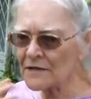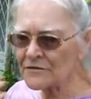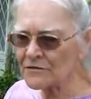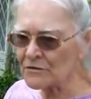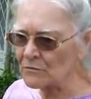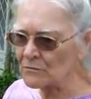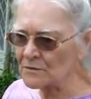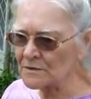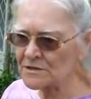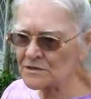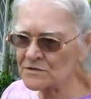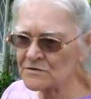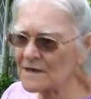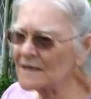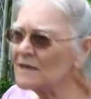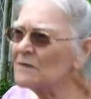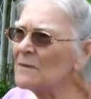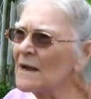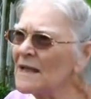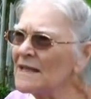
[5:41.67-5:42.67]
thought, well, straight
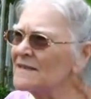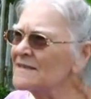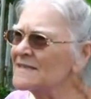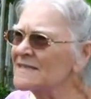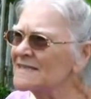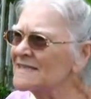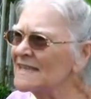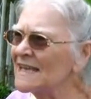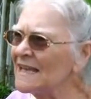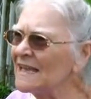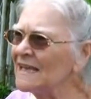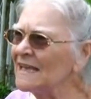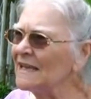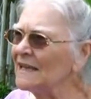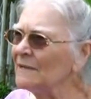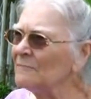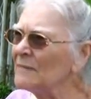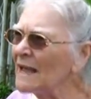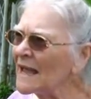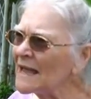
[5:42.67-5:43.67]
away, the sea,
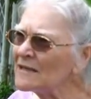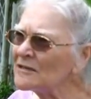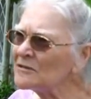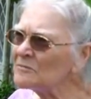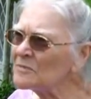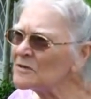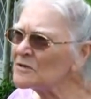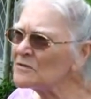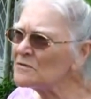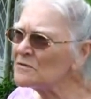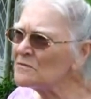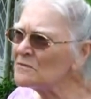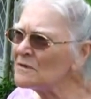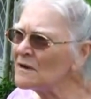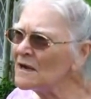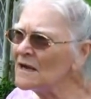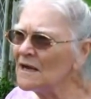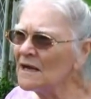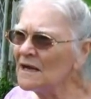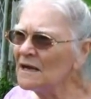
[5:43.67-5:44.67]
pale blue.
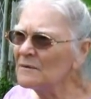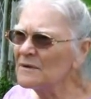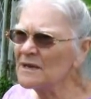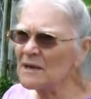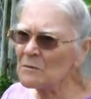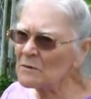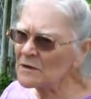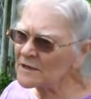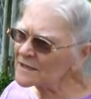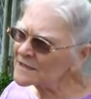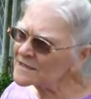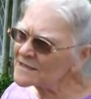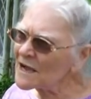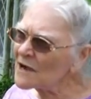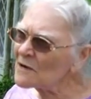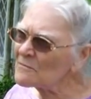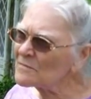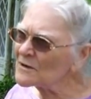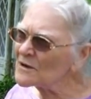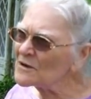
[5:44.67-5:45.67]
We don't want the
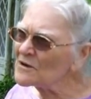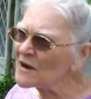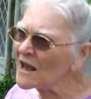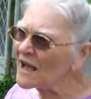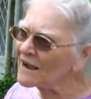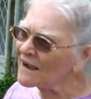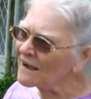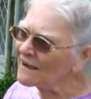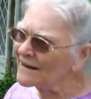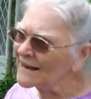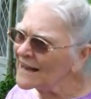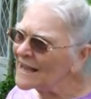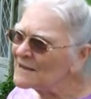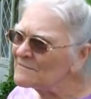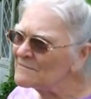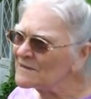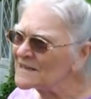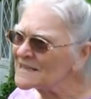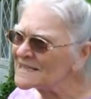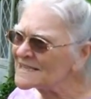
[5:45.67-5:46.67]
dark blue like our
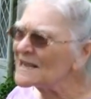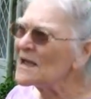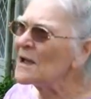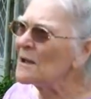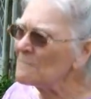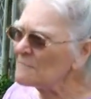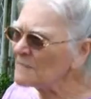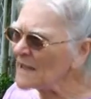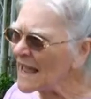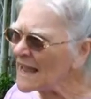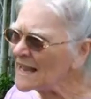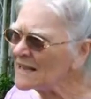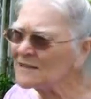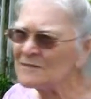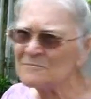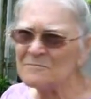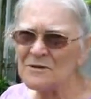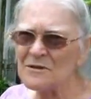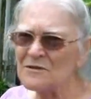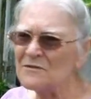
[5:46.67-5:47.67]
neighbours, pale
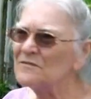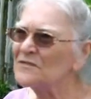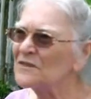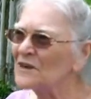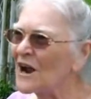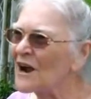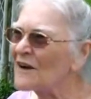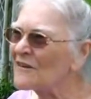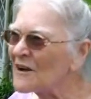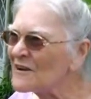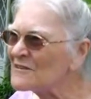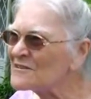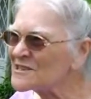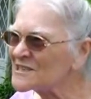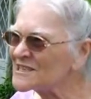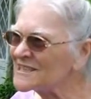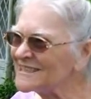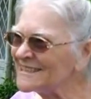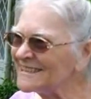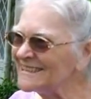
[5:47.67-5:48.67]
blue for our ocean.